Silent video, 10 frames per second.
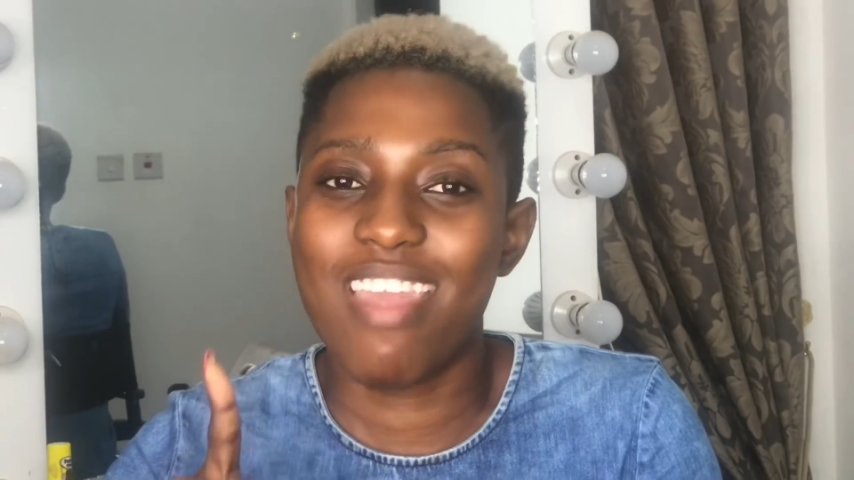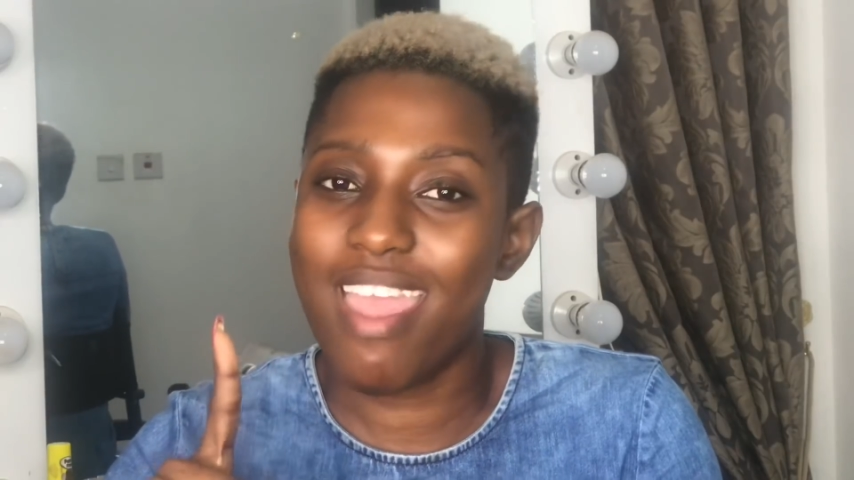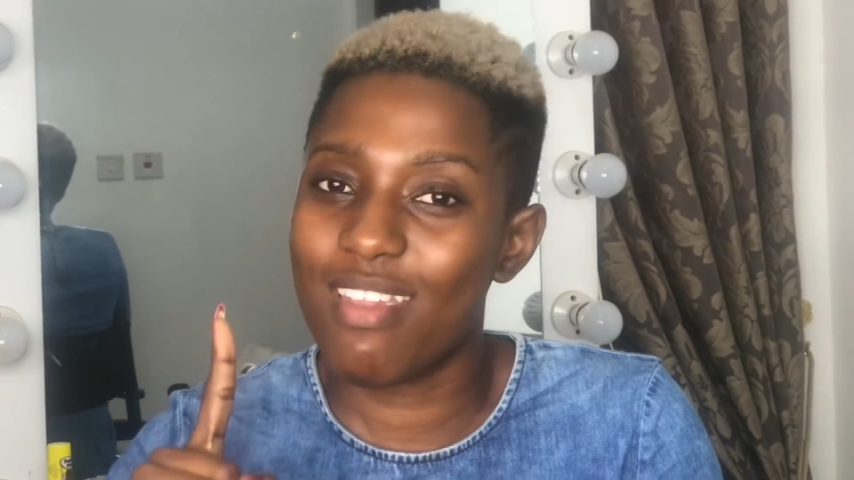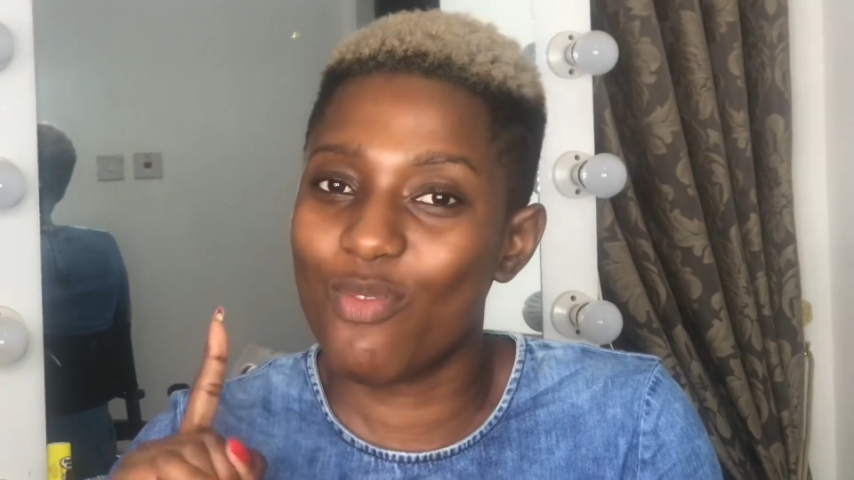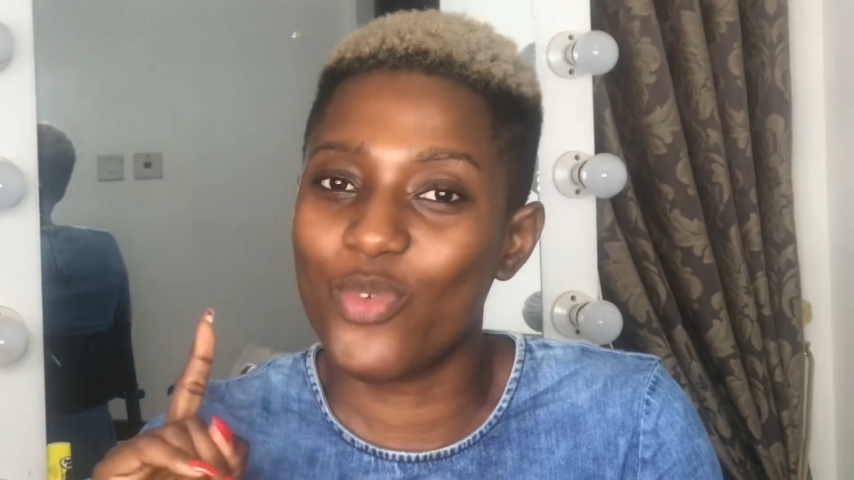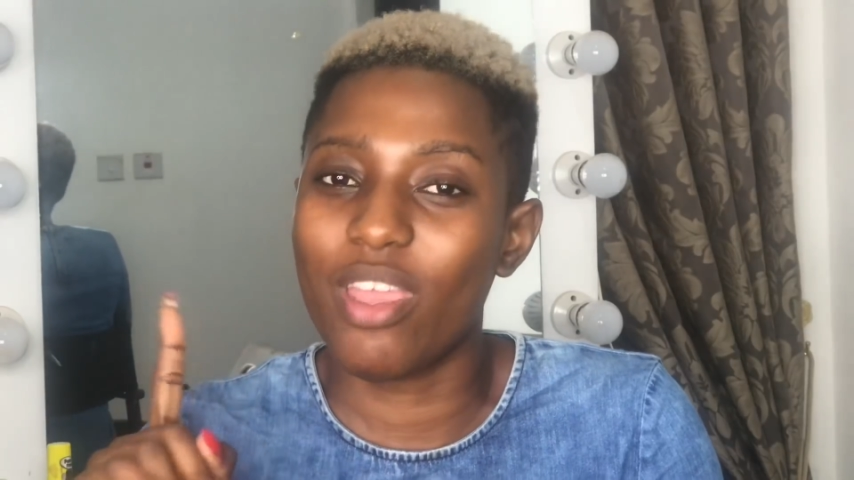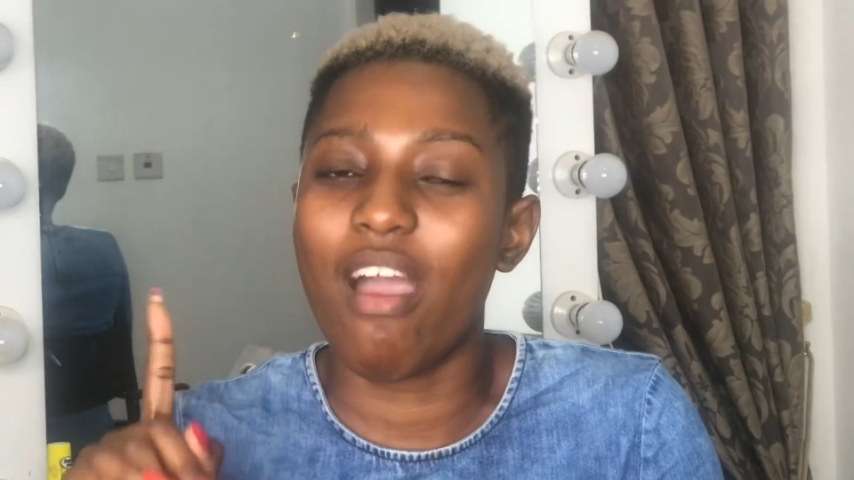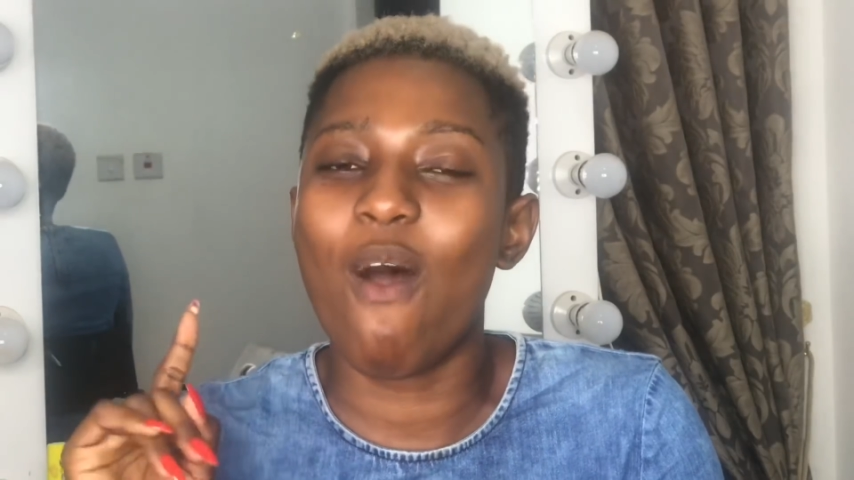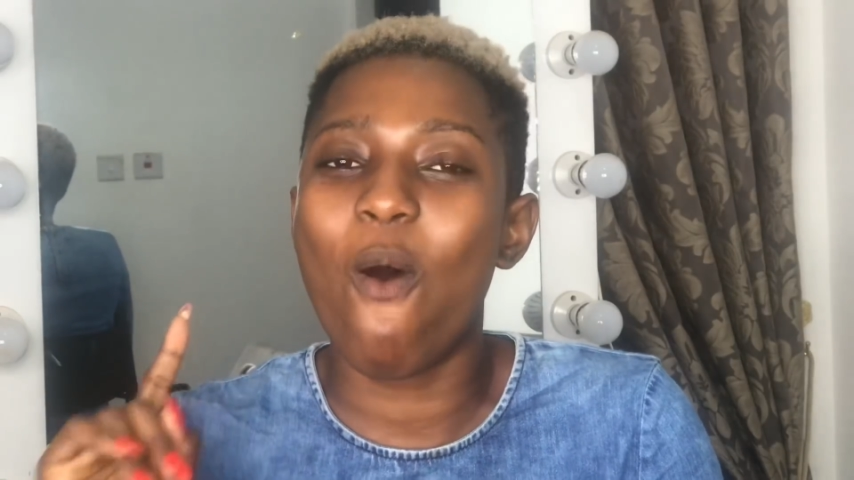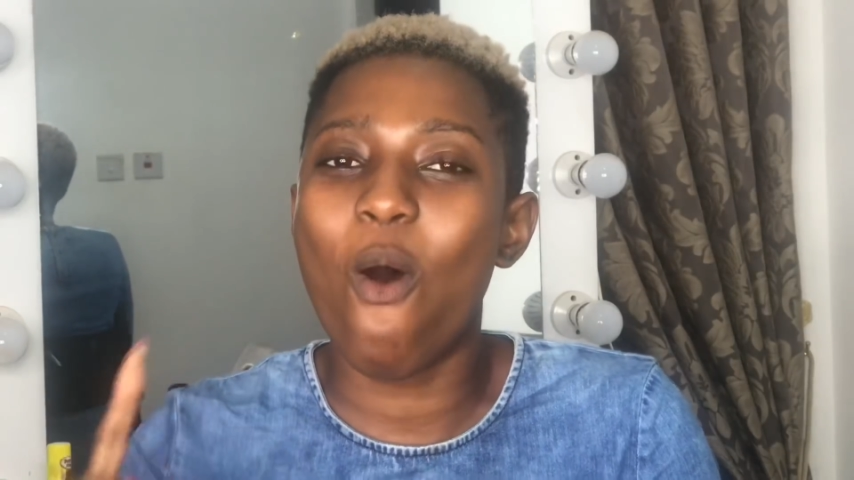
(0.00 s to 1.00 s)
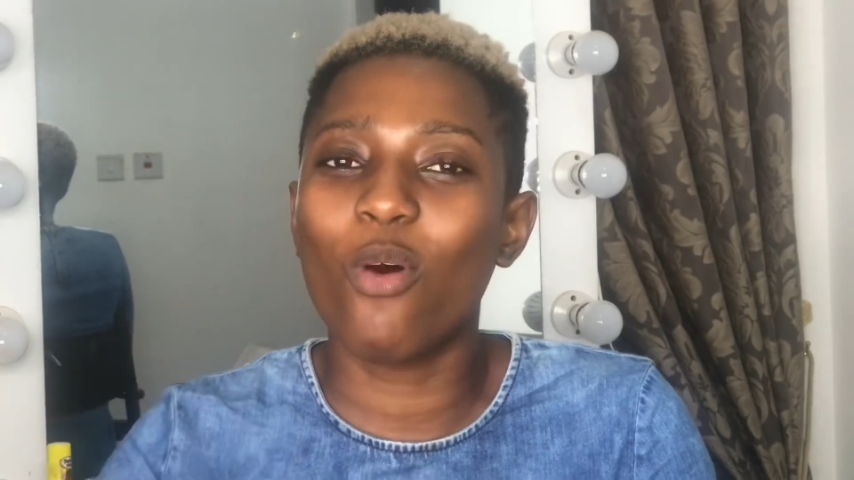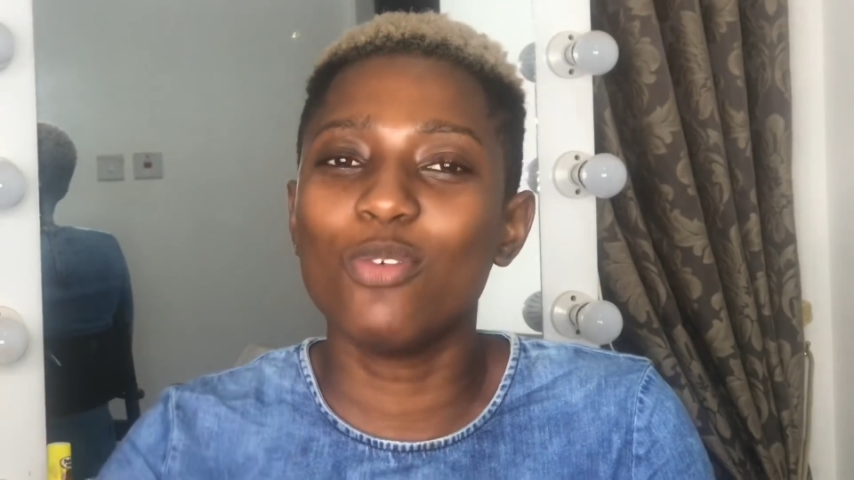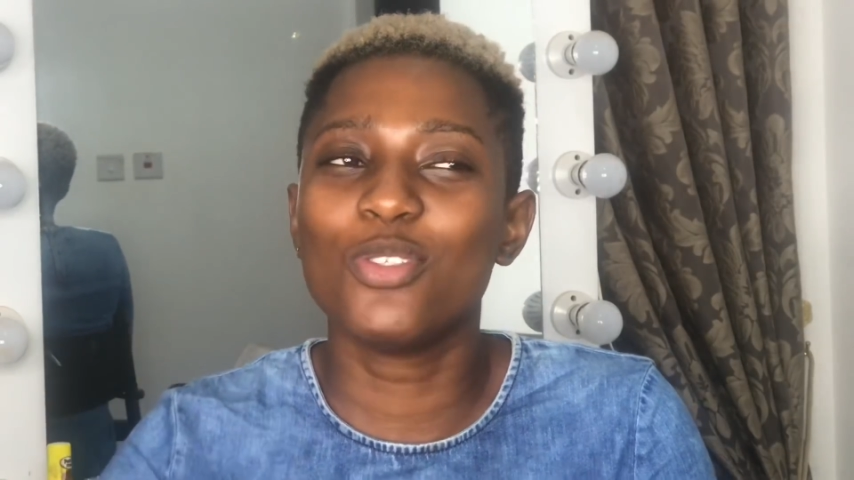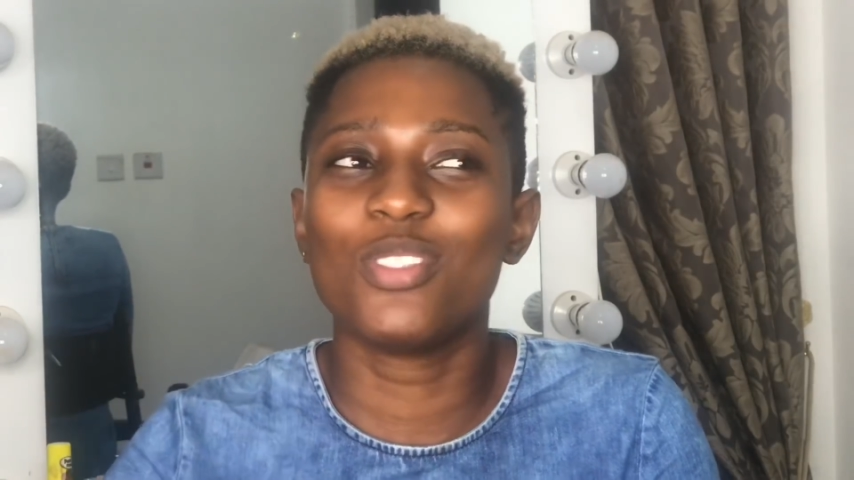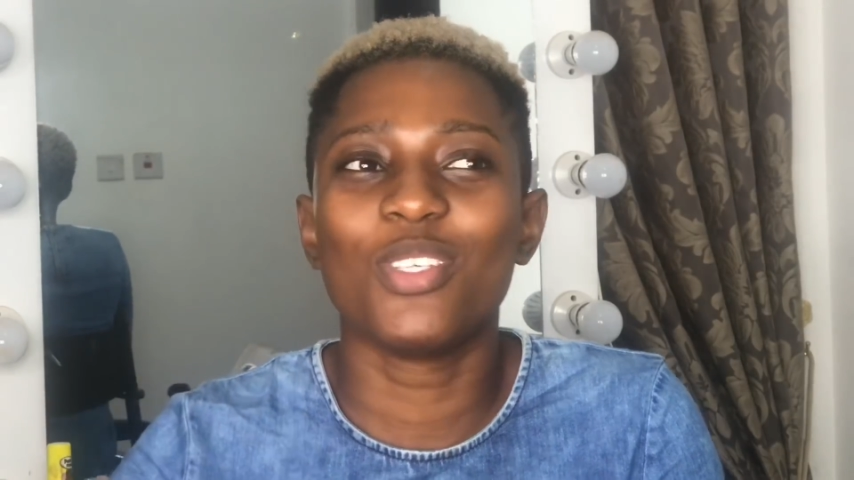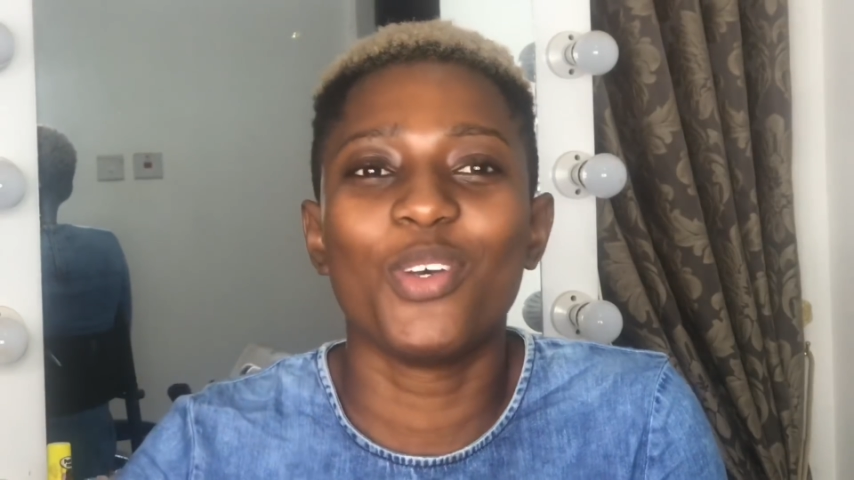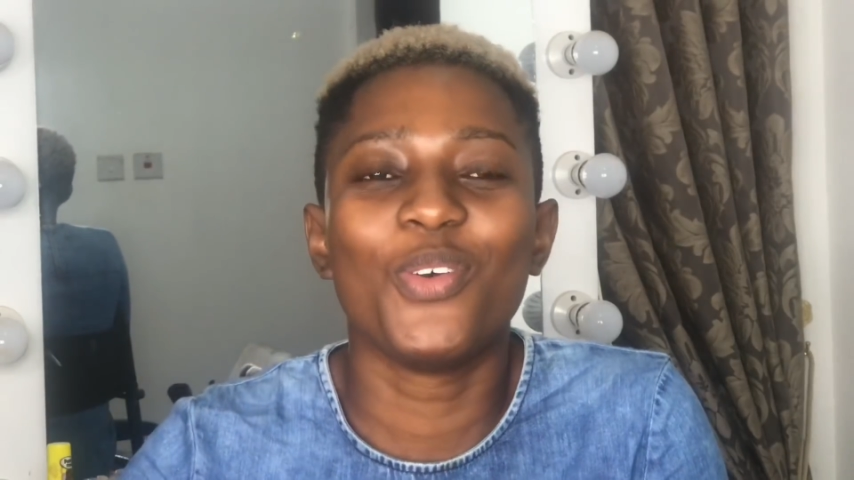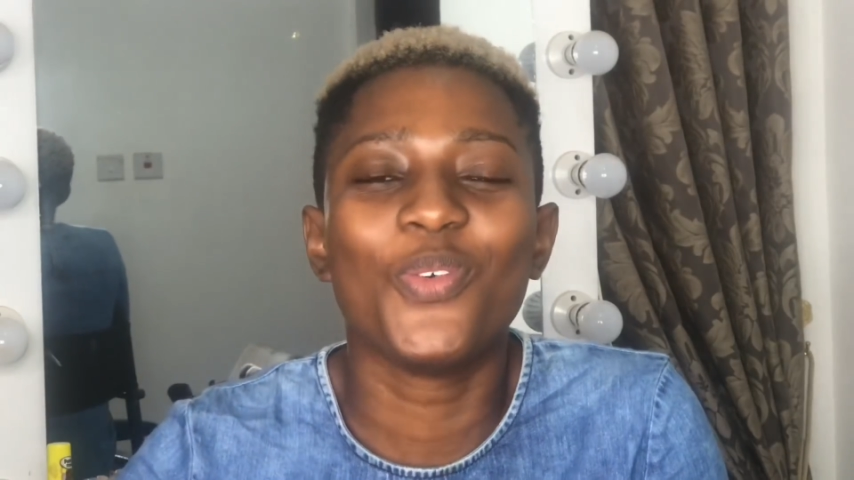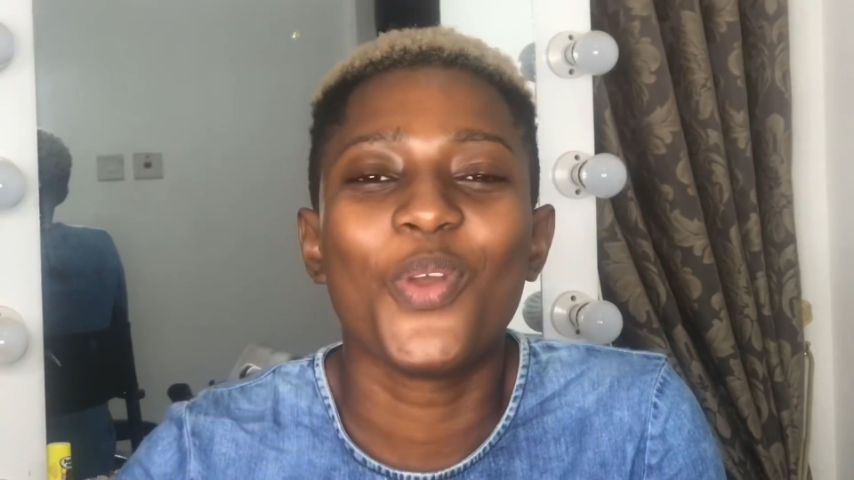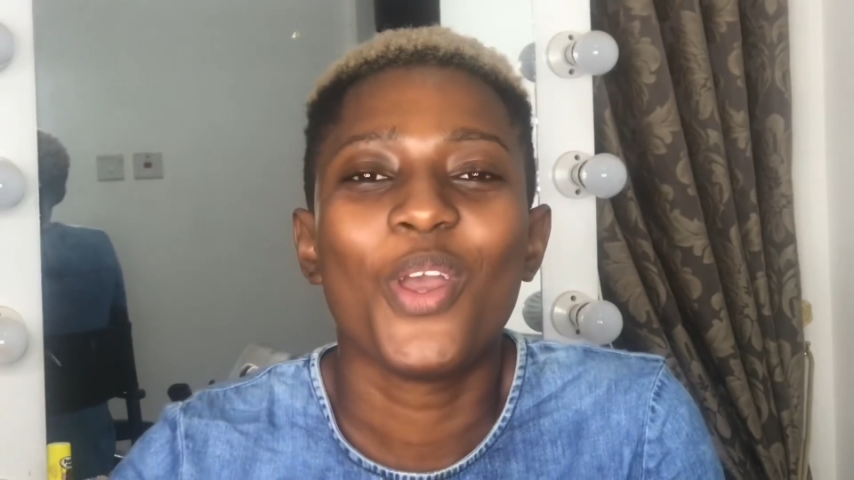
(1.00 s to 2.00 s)
then we are
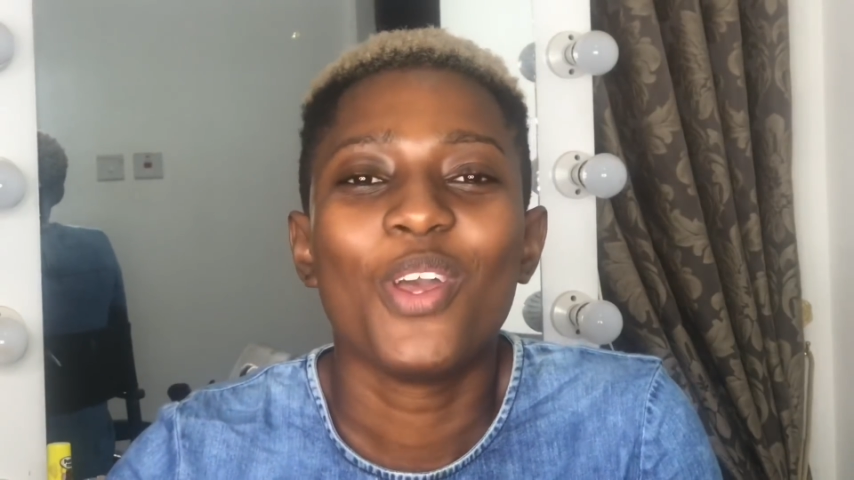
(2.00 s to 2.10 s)
also